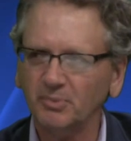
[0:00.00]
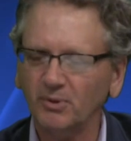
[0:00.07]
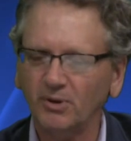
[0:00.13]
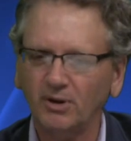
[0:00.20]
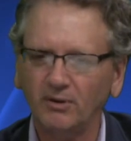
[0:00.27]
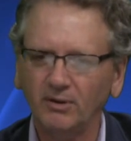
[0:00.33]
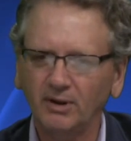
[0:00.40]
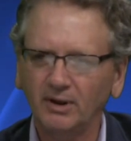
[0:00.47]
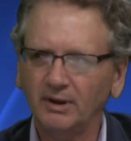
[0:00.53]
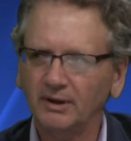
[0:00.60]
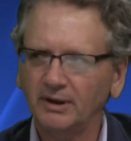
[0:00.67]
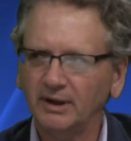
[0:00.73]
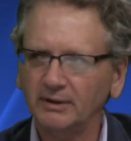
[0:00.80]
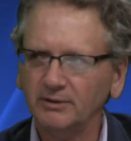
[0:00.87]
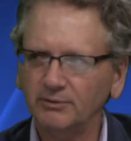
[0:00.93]
Paul
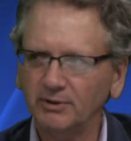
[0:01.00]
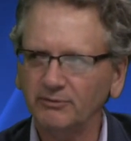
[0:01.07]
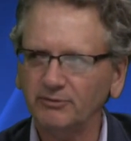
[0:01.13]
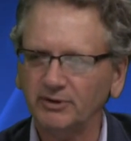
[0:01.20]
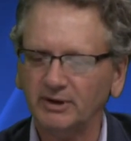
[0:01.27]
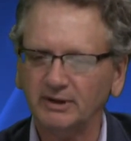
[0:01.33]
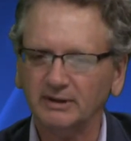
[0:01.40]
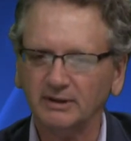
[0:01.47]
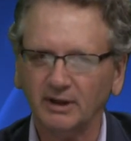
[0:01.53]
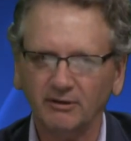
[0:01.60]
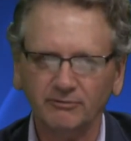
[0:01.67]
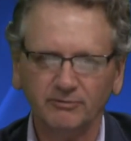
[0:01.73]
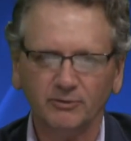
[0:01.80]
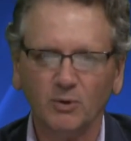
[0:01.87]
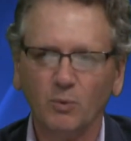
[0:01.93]
and Griffin. I
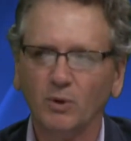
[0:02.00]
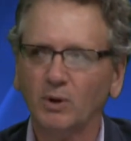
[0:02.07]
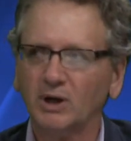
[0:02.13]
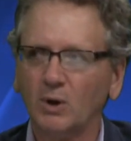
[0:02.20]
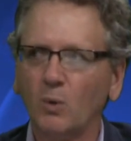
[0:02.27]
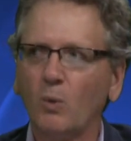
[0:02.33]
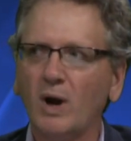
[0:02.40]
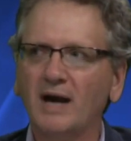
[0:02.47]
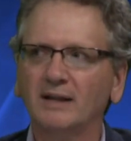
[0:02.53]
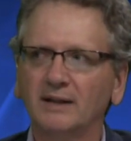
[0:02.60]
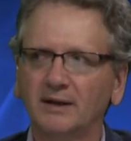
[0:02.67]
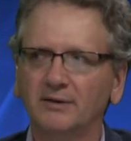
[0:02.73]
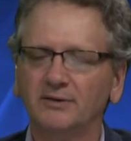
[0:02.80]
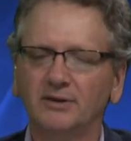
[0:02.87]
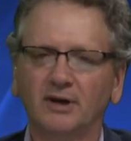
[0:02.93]
love what Kawhi
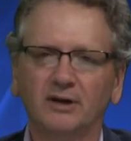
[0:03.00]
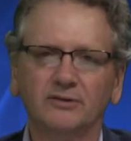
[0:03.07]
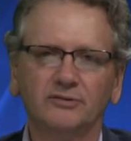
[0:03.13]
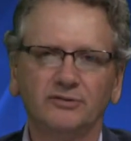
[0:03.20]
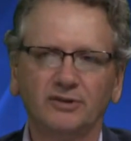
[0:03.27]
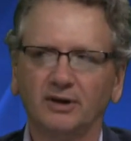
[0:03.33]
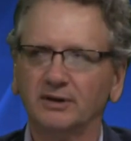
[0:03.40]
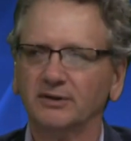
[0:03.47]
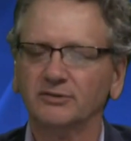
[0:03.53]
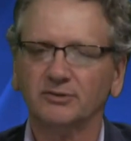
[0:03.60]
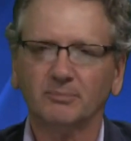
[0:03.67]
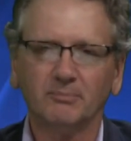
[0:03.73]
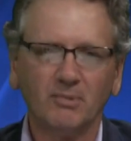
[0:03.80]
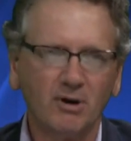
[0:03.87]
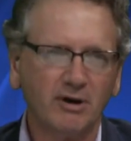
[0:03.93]
Leonard does. Duncan's
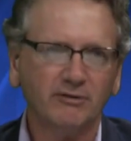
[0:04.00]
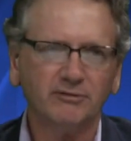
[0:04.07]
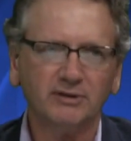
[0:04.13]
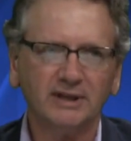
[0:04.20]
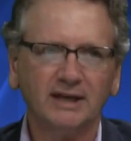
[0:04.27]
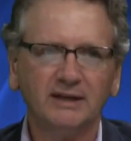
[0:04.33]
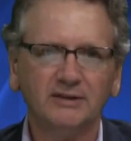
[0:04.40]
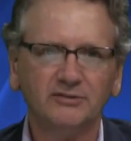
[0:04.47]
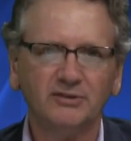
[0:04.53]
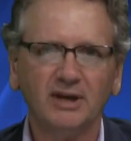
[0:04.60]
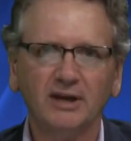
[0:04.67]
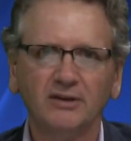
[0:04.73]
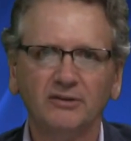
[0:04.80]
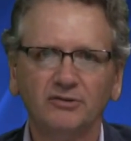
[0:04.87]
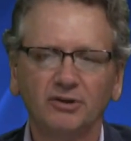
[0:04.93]
a marvel at his
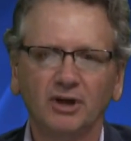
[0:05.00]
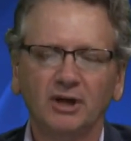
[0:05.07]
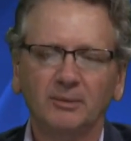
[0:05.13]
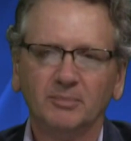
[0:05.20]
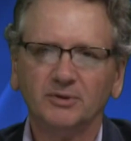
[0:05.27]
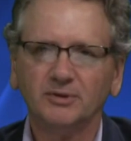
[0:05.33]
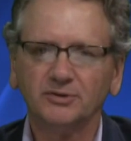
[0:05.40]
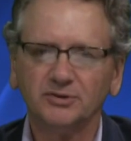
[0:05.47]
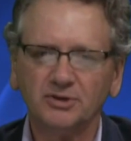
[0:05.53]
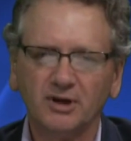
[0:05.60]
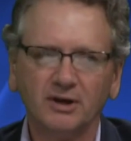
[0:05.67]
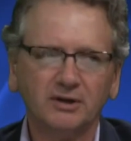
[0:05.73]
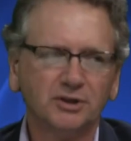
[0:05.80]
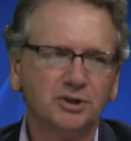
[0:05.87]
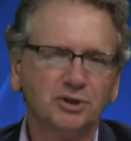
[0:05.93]
age, but they're
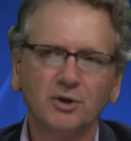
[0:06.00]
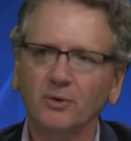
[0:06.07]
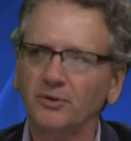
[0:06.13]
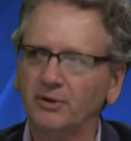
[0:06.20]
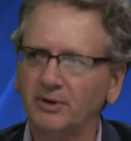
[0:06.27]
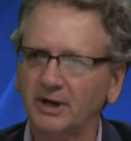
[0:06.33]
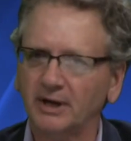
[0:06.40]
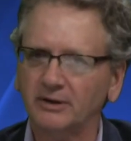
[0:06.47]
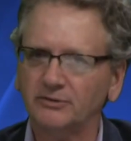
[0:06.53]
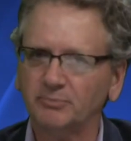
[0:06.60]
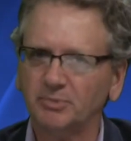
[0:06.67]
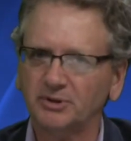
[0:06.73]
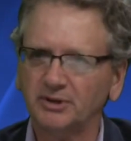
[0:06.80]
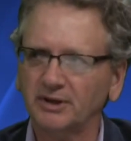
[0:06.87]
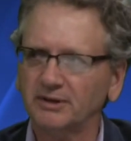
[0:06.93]
starting to show their age,
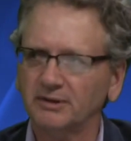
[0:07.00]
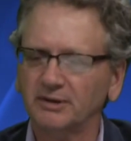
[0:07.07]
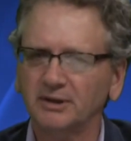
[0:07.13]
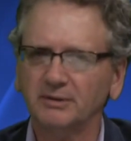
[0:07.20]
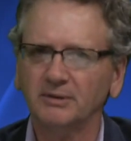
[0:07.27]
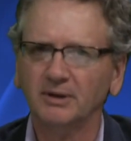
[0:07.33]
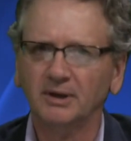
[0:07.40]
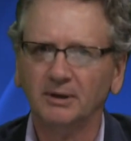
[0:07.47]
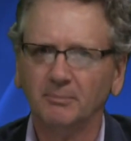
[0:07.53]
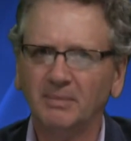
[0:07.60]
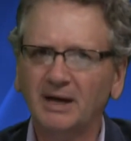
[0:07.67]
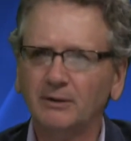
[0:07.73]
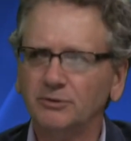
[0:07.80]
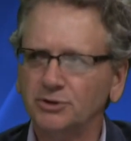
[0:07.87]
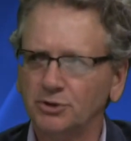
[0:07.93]
particularly
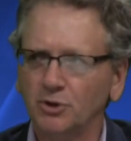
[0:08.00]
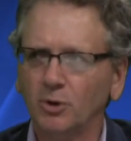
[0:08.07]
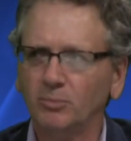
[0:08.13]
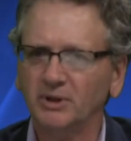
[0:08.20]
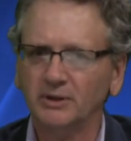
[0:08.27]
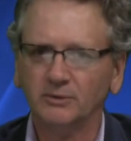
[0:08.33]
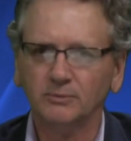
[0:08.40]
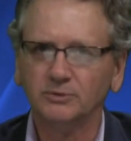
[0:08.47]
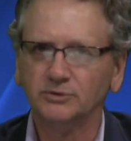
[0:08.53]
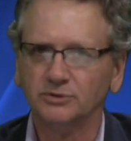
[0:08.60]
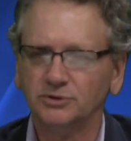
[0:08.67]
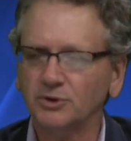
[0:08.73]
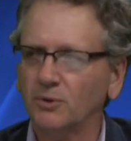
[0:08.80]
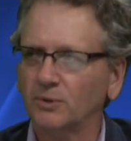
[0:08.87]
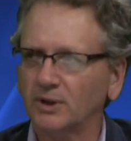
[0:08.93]
Manu Ginobili, who was a
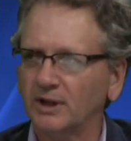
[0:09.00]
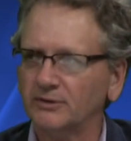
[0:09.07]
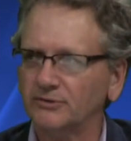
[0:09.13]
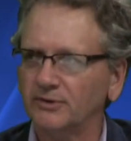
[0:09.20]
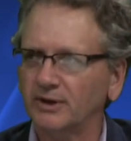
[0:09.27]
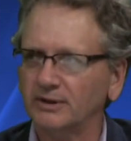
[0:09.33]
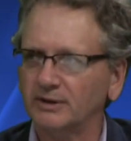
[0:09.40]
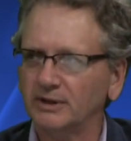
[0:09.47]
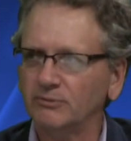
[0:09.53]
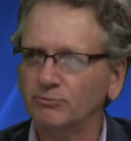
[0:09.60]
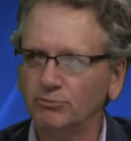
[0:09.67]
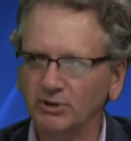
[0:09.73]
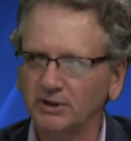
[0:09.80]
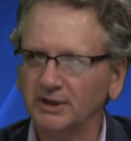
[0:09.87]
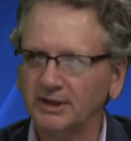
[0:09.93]
joke last night. He
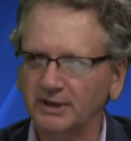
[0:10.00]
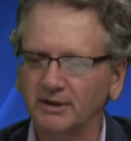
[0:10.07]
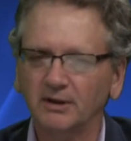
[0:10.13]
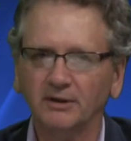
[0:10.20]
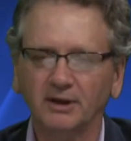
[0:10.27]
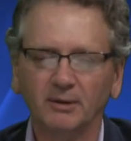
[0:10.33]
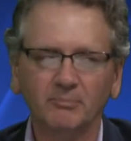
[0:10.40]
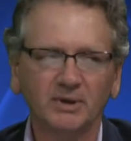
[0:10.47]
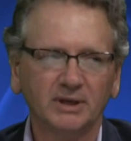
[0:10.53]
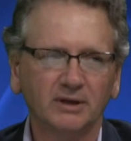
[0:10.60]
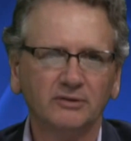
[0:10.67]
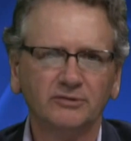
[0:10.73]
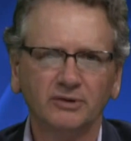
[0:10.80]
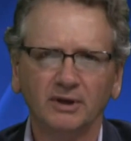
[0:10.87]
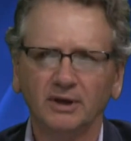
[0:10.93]
really killed them
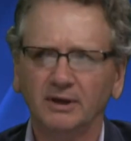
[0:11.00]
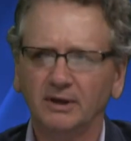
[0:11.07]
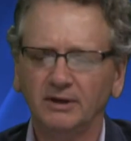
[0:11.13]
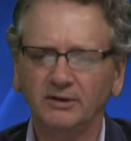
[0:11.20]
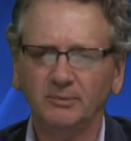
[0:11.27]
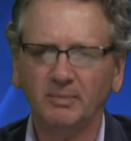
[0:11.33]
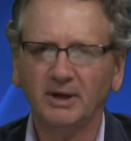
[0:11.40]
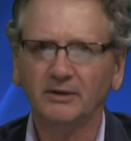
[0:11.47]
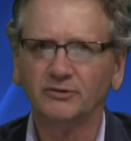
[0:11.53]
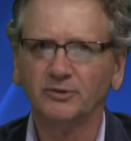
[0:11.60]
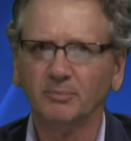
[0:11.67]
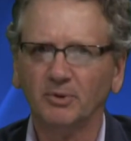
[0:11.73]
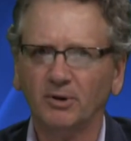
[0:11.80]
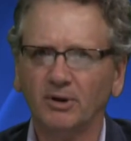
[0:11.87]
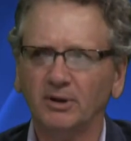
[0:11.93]
because he demands the
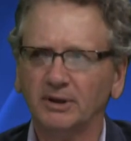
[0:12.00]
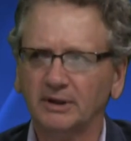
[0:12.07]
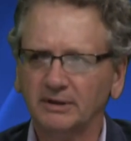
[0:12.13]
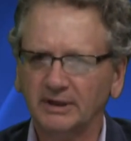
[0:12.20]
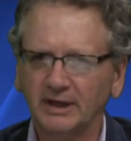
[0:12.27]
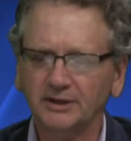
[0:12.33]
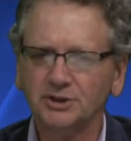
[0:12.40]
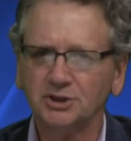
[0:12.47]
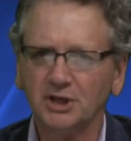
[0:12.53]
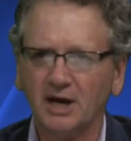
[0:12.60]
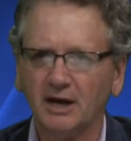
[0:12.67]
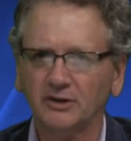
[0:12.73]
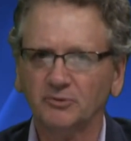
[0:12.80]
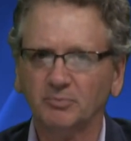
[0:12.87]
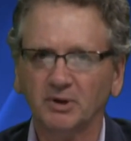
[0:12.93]
ball and gets
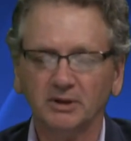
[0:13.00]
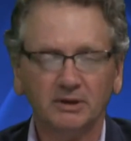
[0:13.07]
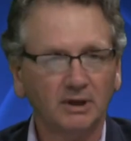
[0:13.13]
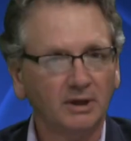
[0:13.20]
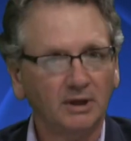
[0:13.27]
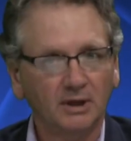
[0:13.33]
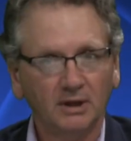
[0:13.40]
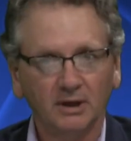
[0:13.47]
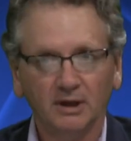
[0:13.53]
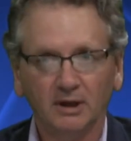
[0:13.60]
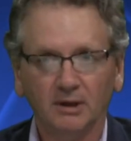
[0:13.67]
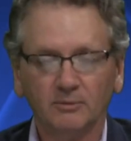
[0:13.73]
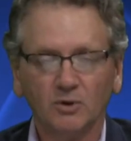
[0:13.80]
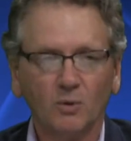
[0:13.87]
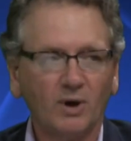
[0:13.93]
shots, but
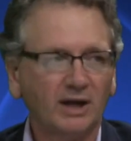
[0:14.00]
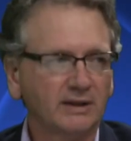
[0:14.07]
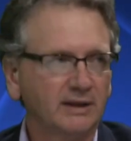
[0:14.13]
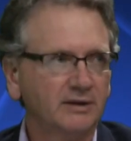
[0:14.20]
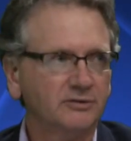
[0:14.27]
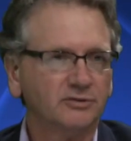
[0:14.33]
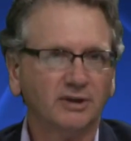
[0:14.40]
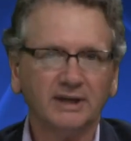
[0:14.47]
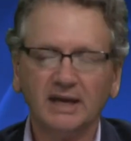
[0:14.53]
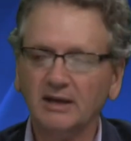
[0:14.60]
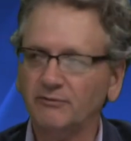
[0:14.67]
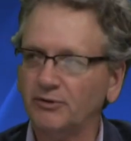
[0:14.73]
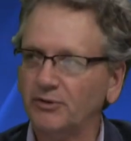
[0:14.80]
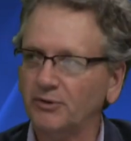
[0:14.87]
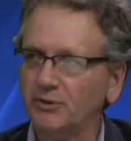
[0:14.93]
Kawhi Leonard's like
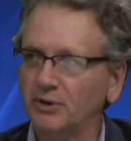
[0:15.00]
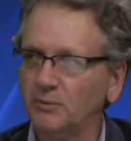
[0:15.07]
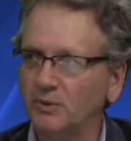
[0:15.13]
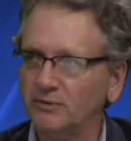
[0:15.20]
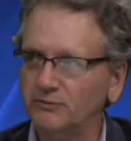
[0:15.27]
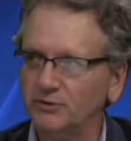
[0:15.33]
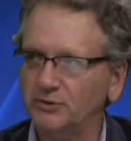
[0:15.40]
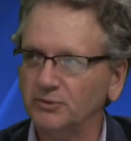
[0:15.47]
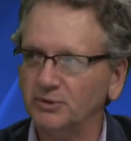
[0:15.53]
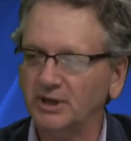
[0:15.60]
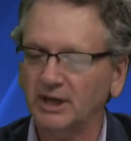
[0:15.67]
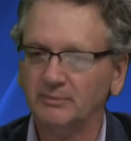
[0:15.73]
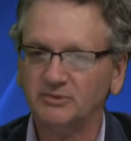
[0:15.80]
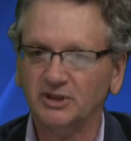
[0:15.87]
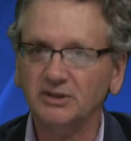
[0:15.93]
8 for 31 for 2
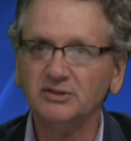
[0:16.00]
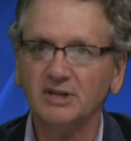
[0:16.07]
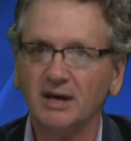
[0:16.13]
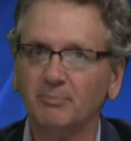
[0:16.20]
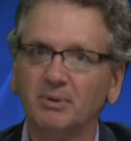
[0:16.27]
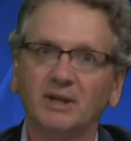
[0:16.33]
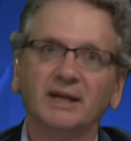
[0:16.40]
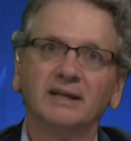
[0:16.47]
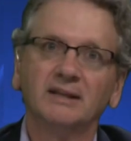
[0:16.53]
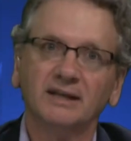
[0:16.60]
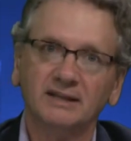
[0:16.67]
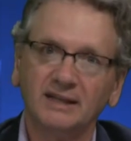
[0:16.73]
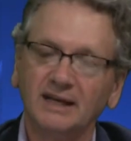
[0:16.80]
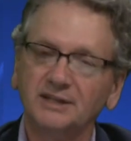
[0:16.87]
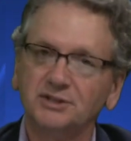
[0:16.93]
games. He's not playing
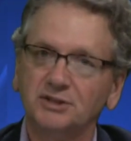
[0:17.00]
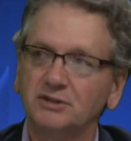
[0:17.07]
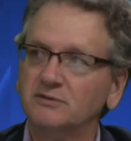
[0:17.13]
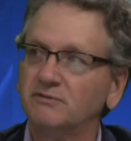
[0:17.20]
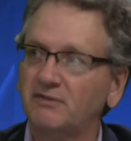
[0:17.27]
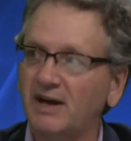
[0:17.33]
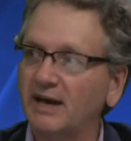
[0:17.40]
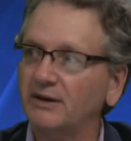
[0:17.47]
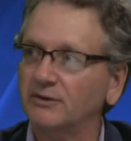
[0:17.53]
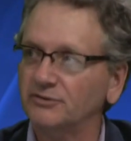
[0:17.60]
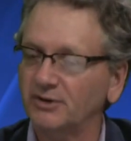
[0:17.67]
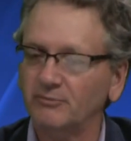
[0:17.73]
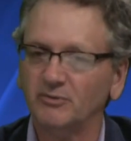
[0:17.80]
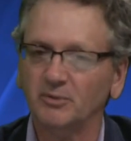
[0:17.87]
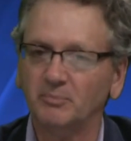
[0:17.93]
like last year's Finals
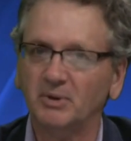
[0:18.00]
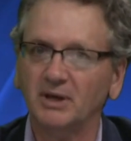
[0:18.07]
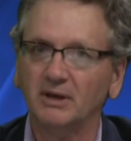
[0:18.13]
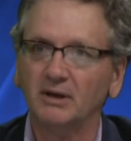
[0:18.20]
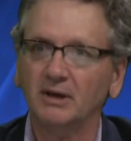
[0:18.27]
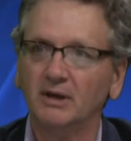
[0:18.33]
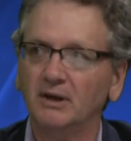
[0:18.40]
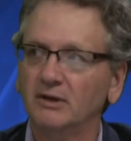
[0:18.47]
MVP.